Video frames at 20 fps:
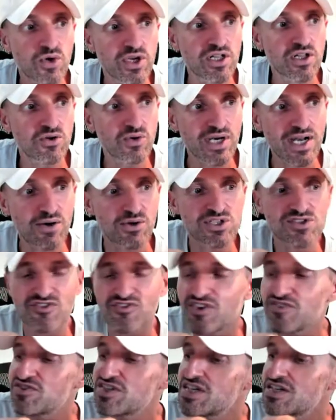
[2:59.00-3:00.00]
the wheel when I was
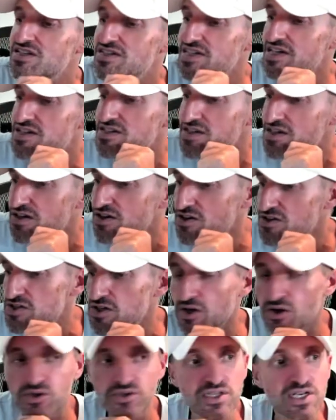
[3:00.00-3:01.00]
15, 16 years
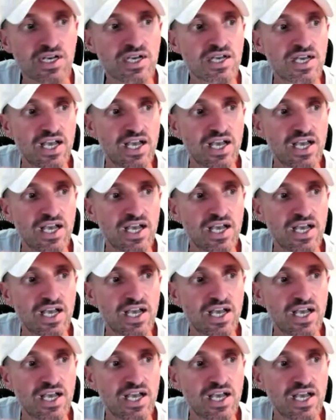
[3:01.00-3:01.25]
old